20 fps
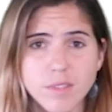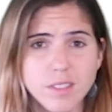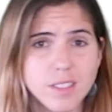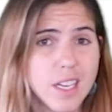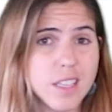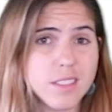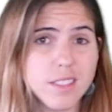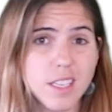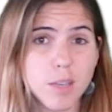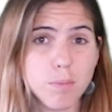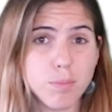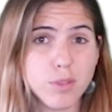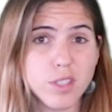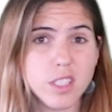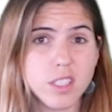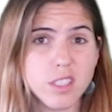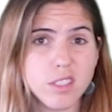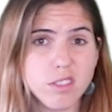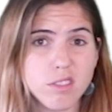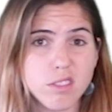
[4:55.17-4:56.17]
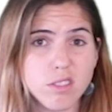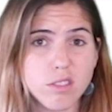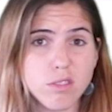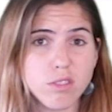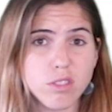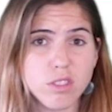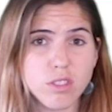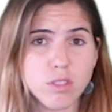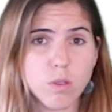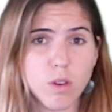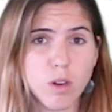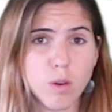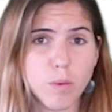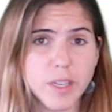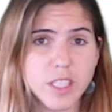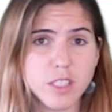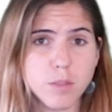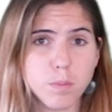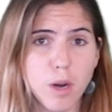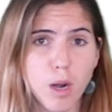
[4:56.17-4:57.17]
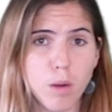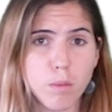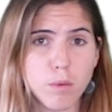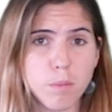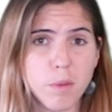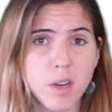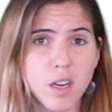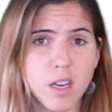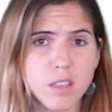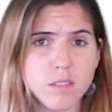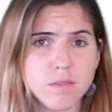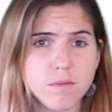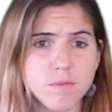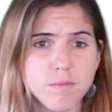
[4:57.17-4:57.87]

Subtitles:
Sounds like a pretty good solution to our waste problem, huh?